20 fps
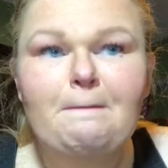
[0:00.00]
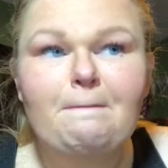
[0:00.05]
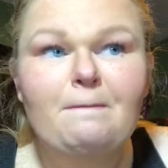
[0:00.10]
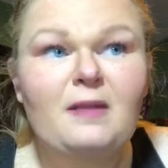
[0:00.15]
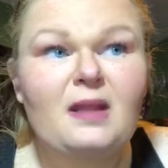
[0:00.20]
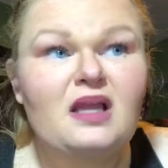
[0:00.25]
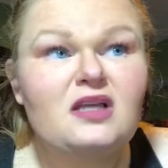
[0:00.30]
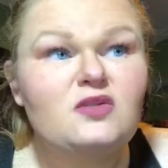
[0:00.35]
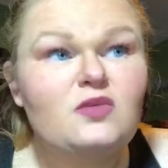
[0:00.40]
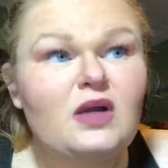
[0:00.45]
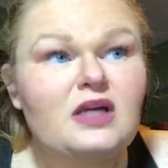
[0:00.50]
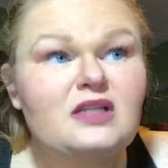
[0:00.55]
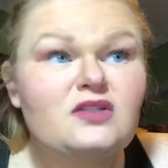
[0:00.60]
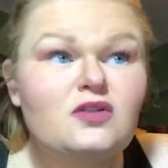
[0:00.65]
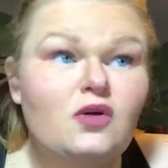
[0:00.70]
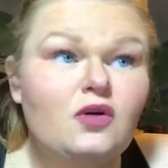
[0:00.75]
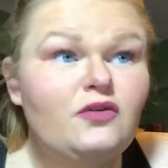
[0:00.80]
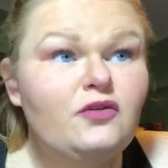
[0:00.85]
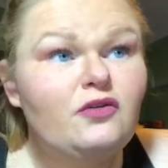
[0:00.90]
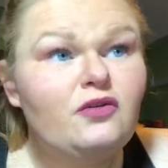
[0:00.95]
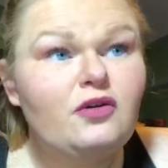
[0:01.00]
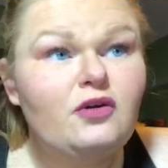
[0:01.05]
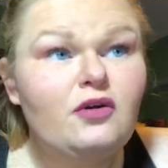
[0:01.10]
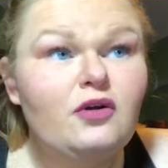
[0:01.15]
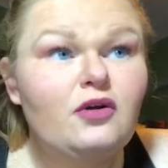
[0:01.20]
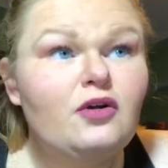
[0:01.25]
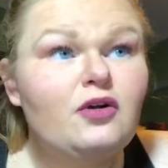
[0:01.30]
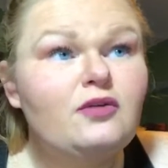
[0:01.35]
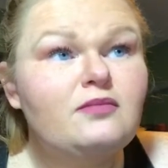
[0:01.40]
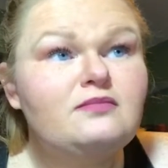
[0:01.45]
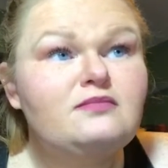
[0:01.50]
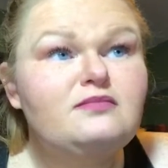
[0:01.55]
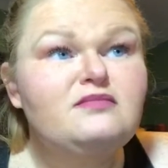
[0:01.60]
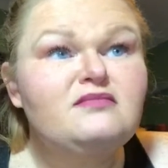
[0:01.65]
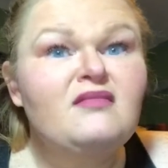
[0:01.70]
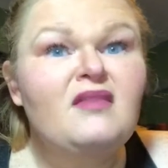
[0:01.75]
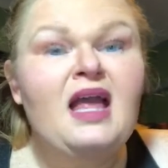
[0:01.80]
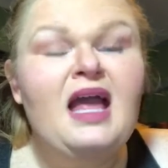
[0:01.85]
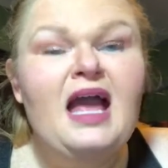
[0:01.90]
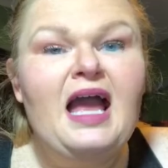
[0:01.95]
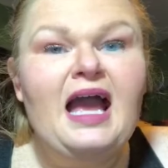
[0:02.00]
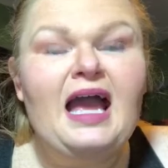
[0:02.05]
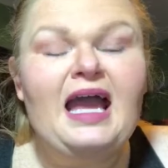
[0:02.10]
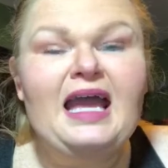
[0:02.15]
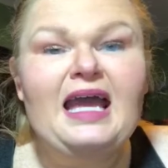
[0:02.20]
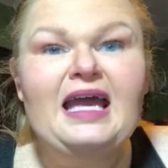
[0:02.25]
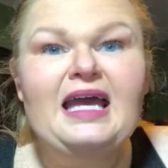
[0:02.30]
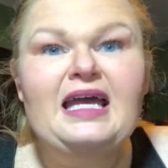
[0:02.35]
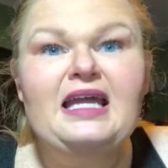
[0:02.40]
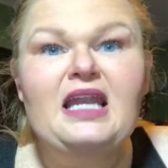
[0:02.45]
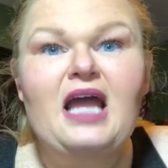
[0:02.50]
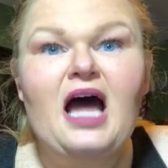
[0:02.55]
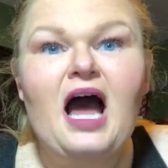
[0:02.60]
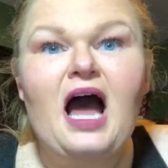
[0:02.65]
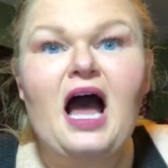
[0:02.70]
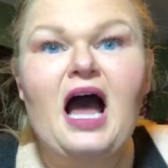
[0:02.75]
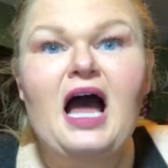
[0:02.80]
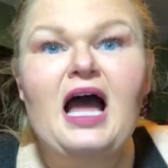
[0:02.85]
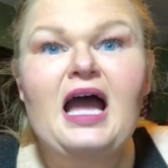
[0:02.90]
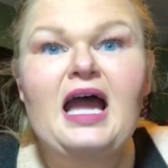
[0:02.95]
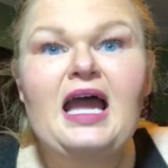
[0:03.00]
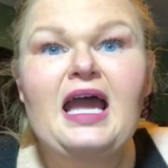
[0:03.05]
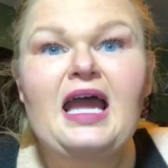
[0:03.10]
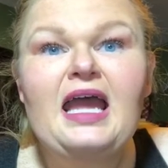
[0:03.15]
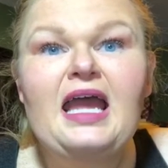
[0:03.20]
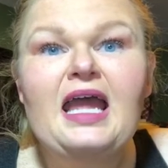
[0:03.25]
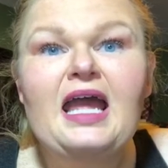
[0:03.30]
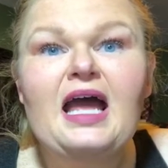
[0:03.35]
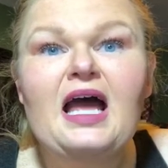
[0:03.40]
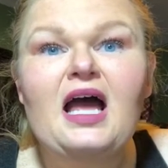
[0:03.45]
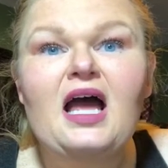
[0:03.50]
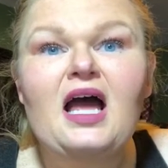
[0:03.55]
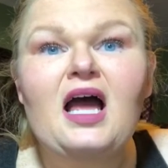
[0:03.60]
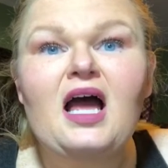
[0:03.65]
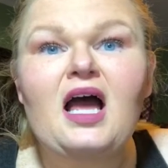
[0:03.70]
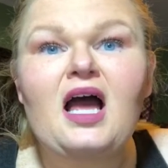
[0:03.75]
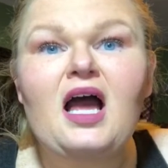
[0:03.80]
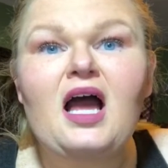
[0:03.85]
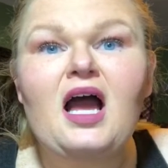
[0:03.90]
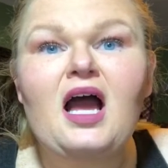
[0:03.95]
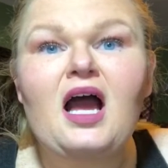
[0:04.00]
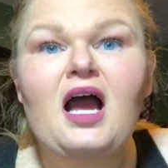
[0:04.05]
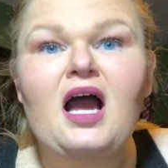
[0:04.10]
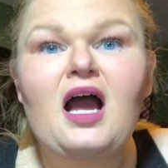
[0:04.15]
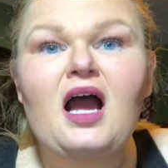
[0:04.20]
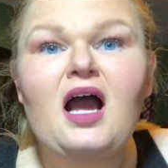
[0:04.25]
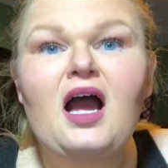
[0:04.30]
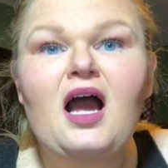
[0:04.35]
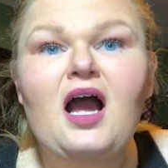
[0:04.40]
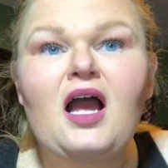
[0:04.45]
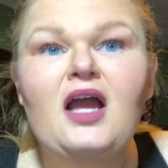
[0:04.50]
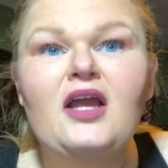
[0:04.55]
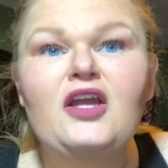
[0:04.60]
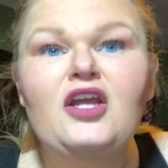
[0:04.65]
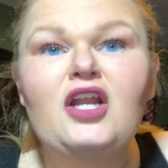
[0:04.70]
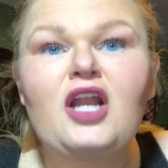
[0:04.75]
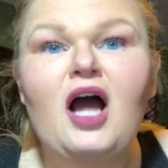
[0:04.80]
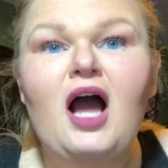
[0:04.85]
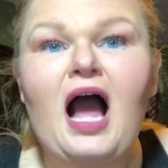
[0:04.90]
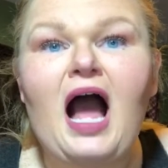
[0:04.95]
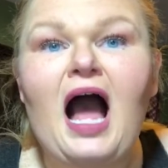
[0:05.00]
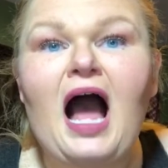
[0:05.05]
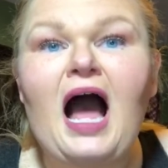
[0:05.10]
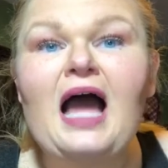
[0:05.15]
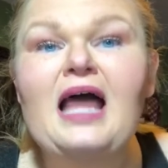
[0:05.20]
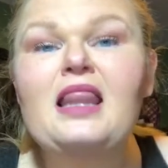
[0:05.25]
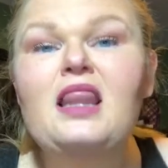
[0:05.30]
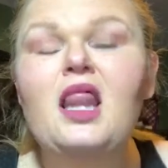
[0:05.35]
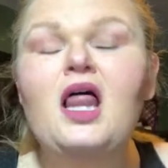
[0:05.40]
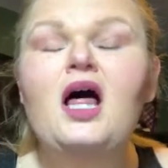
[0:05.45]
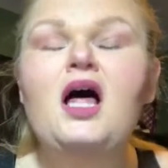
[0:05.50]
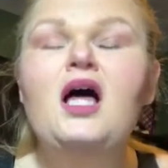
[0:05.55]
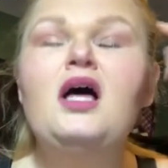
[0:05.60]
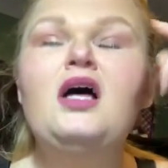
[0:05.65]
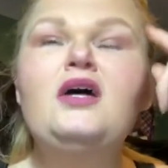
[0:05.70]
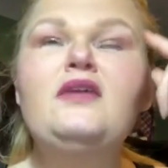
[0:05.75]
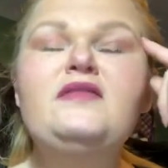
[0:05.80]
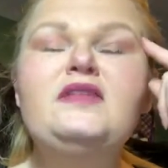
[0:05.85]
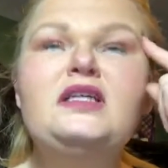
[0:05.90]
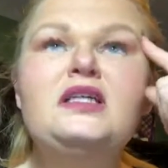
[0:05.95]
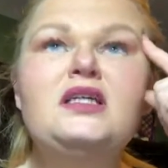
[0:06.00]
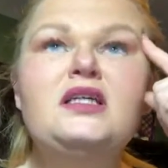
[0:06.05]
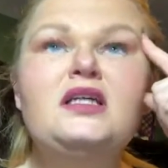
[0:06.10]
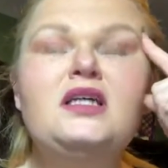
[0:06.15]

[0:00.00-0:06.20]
because I scrolled through the group. And I loved